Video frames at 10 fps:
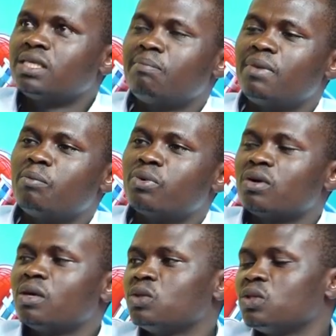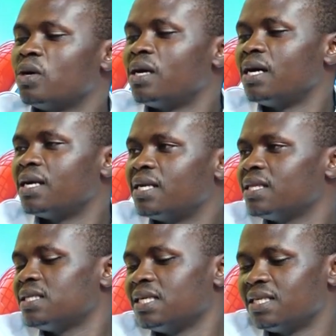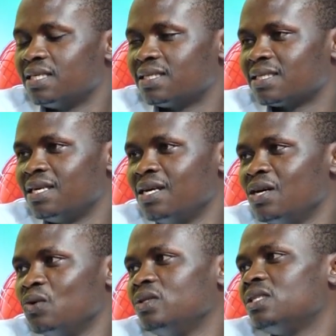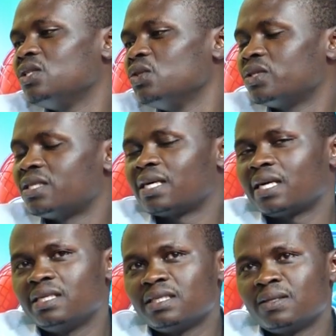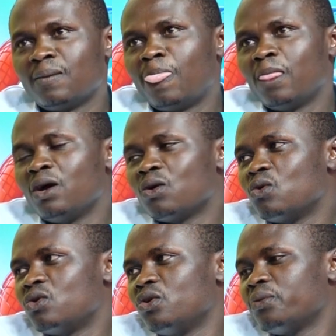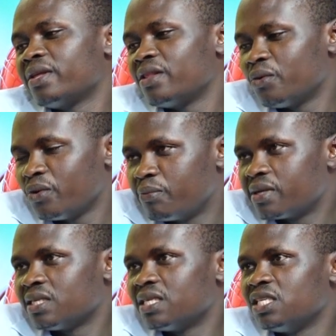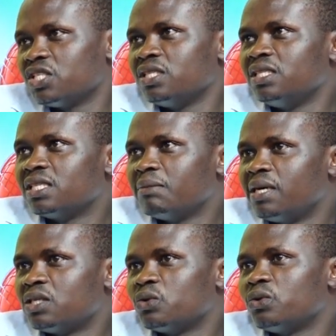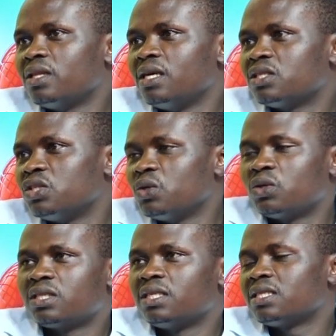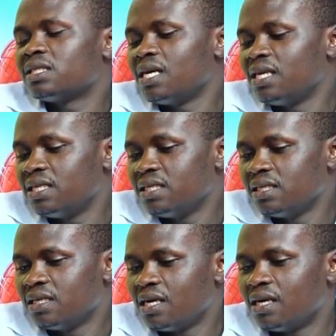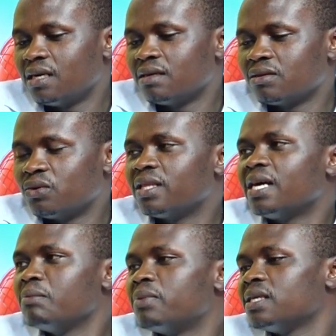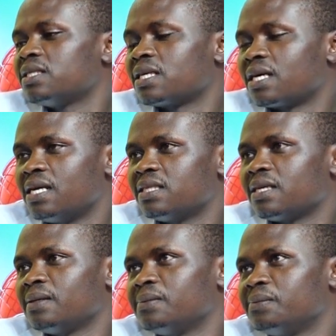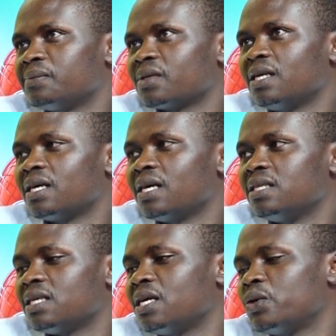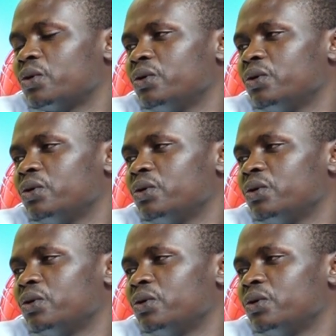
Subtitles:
tama pronounce wa death sentence which is not the case kuno over the over presentation ningi but kwitha it's not necessarily kwitha breast cancer kana kanza yana